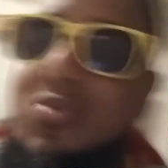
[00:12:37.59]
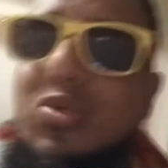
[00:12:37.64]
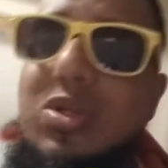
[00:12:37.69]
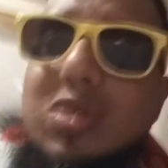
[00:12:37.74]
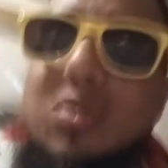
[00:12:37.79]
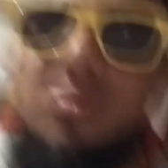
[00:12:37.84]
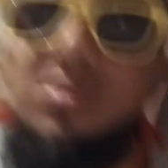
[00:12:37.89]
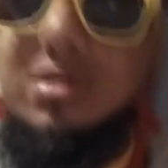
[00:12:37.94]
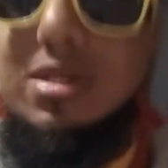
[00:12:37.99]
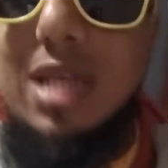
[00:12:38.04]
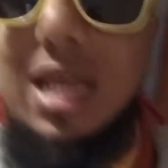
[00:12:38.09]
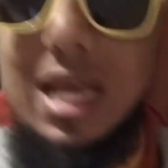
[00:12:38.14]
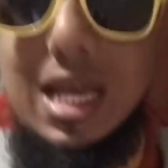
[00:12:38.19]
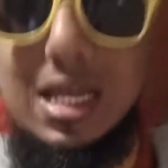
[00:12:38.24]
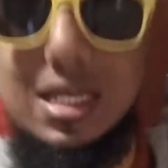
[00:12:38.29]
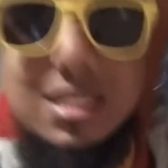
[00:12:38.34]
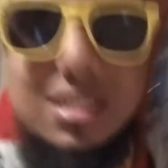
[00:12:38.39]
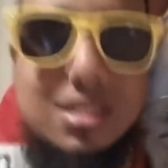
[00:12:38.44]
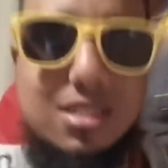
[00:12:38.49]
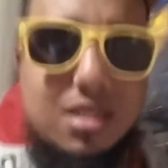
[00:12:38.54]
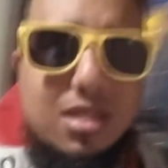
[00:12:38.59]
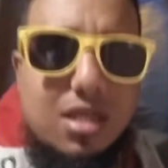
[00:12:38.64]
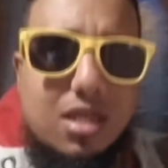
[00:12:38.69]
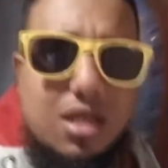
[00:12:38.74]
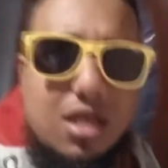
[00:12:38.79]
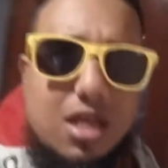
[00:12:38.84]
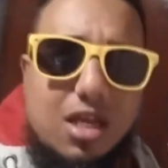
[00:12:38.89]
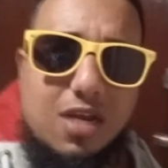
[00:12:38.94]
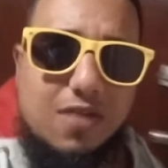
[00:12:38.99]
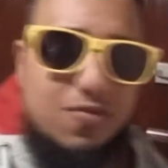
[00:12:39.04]
real nice.
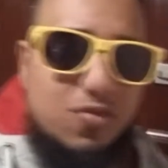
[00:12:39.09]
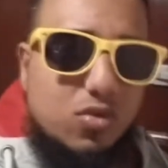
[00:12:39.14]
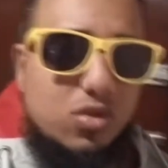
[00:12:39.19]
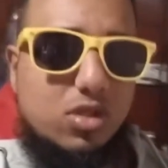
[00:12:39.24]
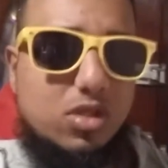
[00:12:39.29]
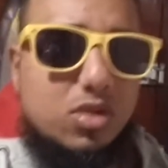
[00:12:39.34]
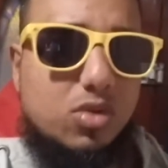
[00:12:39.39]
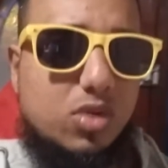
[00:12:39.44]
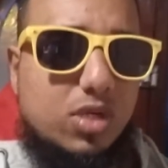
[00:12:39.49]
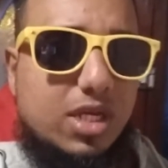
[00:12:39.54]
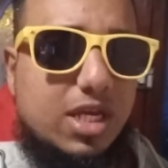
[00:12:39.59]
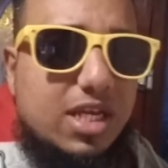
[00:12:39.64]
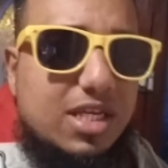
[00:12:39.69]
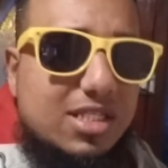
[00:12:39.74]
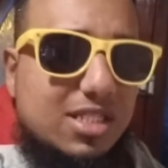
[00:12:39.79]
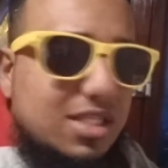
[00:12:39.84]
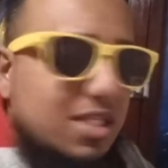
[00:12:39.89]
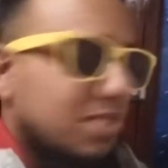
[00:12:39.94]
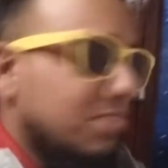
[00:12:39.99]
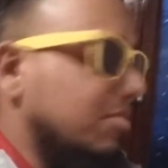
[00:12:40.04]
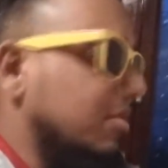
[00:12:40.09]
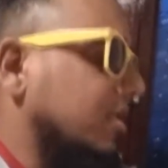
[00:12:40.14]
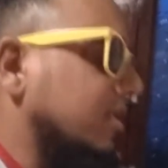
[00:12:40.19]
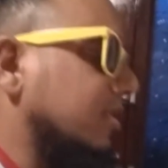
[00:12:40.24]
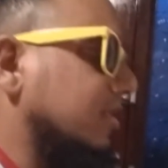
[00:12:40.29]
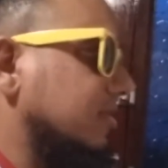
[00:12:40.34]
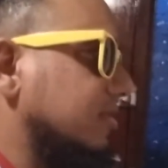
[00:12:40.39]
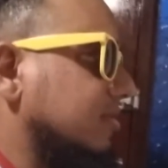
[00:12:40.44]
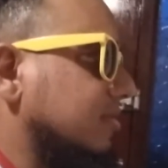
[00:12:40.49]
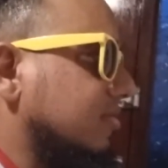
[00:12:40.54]
I loved all the little cakes that they
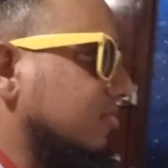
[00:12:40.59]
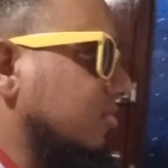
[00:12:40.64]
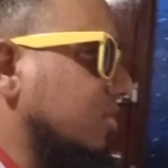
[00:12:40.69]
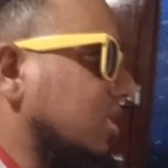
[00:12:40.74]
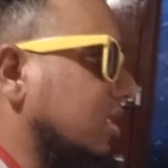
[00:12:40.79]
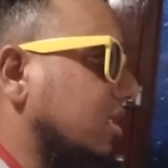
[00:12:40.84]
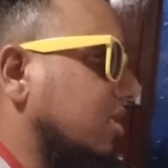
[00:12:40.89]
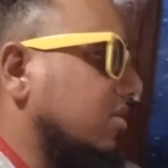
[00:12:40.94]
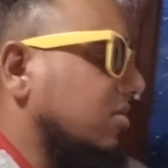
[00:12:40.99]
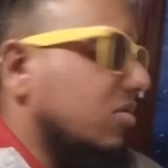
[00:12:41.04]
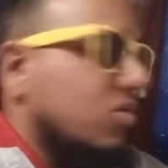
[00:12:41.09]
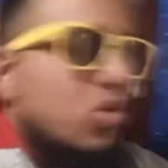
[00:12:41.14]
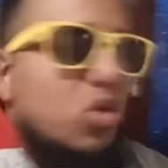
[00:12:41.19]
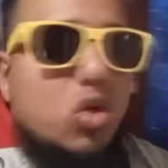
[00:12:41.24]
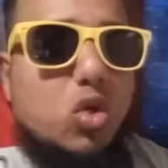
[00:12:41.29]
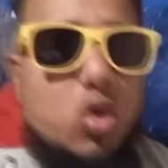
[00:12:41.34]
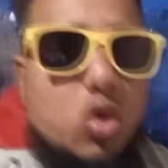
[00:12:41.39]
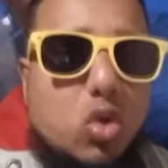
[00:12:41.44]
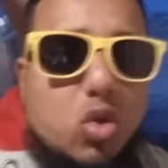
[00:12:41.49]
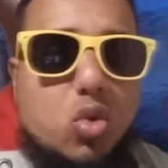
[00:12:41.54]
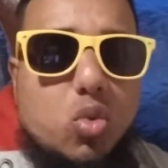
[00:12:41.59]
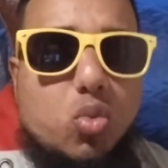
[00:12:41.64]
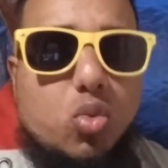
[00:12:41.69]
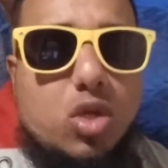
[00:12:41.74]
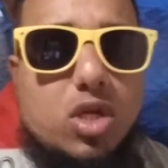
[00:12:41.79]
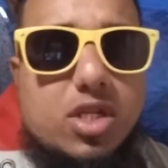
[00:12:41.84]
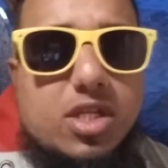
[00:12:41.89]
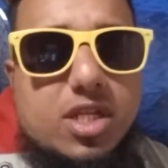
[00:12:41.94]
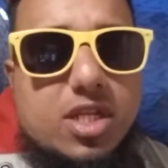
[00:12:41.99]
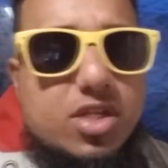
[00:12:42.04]
made. Really,
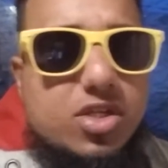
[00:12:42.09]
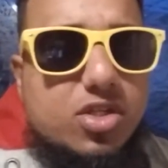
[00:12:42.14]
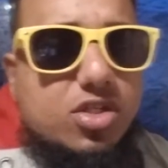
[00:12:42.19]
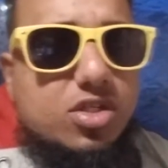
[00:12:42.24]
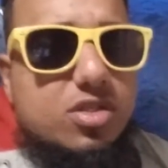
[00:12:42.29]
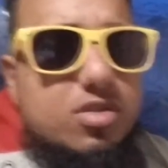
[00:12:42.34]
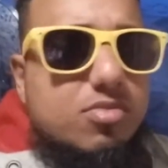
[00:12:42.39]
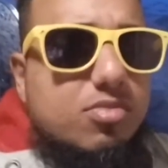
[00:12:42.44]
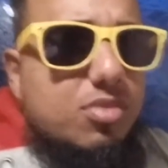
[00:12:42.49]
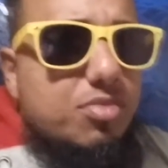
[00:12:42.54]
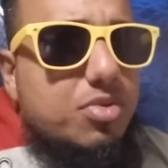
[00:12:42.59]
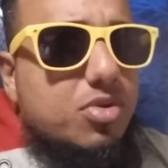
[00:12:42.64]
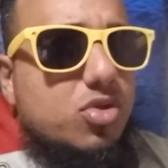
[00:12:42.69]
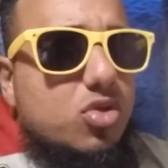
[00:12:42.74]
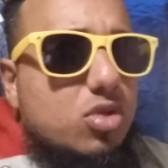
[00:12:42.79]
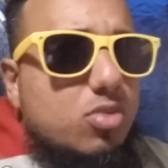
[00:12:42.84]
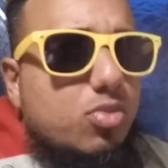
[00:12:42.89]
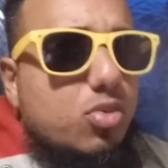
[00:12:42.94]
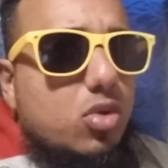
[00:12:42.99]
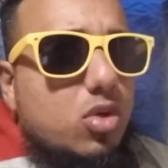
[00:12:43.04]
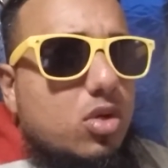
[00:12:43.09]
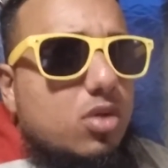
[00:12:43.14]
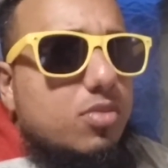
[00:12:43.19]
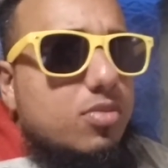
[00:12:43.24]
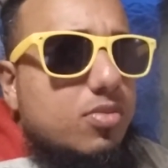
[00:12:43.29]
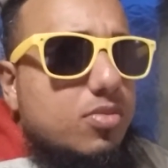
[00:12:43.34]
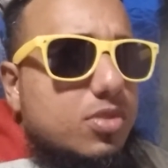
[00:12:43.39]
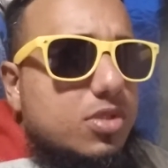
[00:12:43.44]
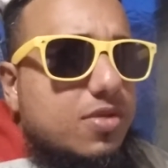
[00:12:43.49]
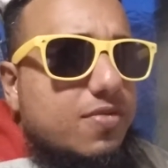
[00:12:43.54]
really delicious. Maybe I should have brought
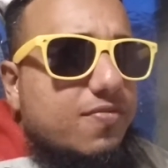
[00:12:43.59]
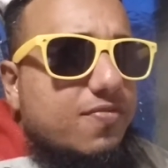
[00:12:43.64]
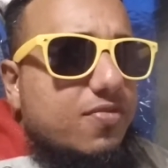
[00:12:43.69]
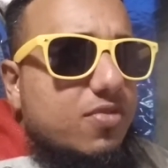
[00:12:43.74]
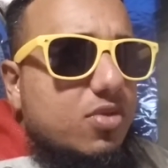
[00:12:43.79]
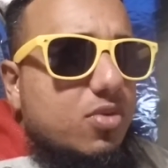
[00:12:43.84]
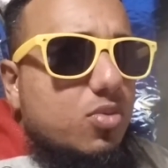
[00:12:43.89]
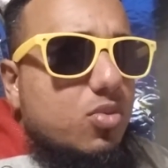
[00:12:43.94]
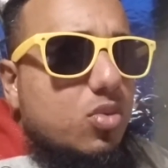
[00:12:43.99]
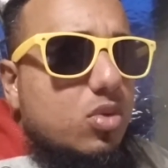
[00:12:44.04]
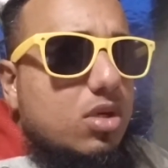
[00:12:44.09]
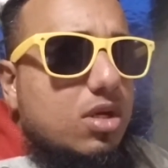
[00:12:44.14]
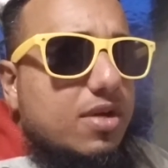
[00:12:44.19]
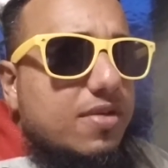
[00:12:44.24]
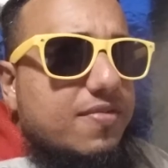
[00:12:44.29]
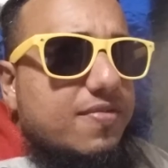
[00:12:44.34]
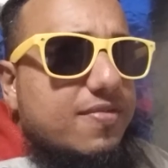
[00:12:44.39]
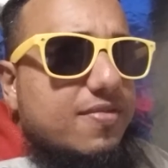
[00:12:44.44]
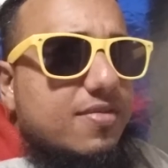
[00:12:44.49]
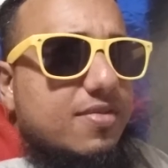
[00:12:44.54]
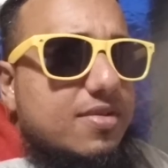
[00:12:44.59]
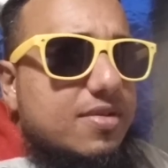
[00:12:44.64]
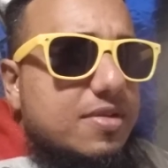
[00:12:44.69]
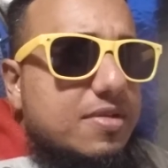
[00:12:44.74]
home some for the wife.